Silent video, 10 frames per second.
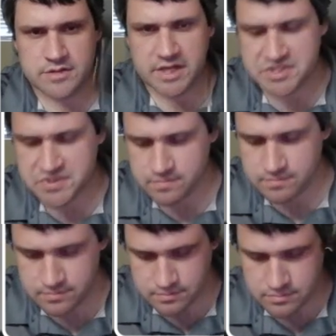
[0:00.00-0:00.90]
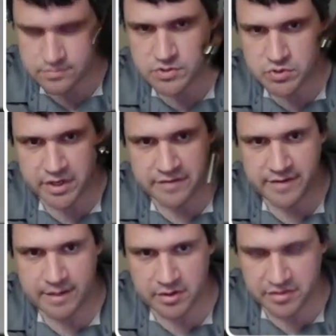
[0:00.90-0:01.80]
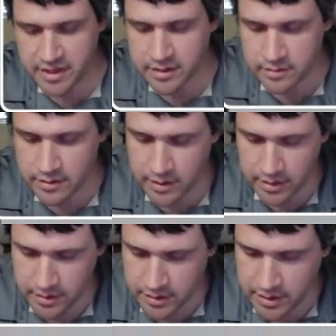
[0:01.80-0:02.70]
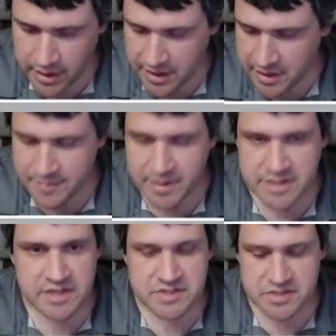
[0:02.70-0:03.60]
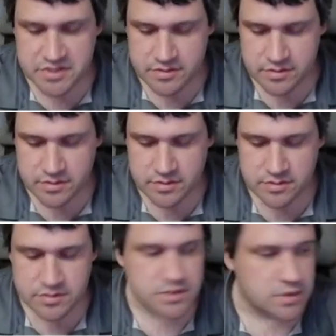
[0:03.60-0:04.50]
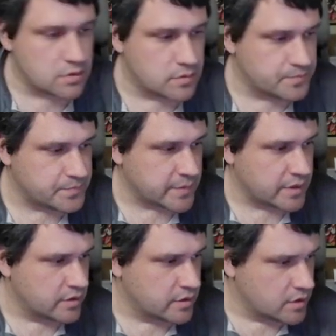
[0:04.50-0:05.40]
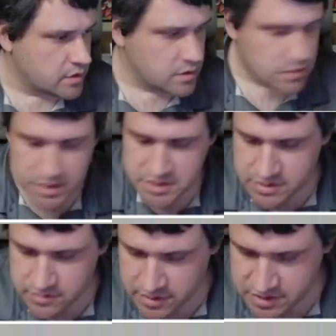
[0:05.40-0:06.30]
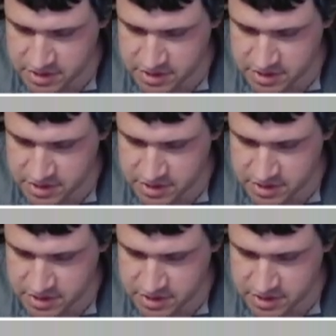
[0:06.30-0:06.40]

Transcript: dice tray fabric thing, and I got my dice. So let's do a